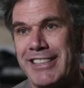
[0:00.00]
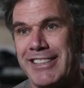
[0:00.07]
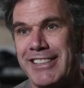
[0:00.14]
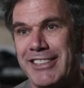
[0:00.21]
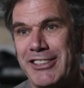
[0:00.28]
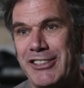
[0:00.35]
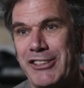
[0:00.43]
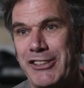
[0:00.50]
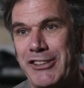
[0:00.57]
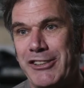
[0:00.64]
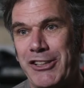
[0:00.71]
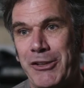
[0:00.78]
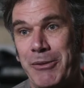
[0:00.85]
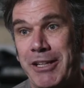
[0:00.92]
And
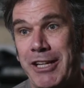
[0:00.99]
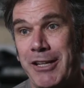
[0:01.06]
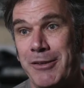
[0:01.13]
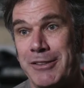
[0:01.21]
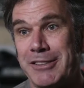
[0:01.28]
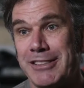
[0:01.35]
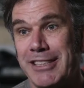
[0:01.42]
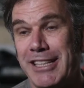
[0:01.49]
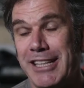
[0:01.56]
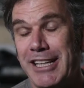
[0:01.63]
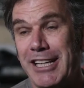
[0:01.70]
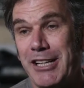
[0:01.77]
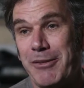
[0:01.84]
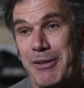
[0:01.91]
you know, when I was
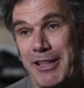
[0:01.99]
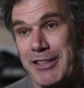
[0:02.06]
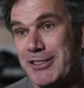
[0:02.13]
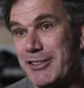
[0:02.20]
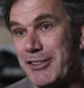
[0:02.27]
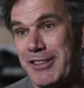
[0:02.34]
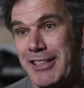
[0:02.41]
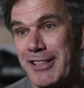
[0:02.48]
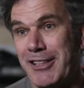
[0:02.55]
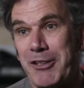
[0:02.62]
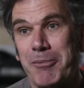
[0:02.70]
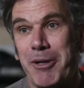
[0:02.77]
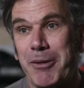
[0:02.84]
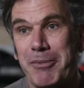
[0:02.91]
doing the
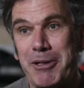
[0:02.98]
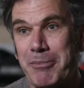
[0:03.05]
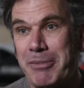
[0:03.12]
lollipop and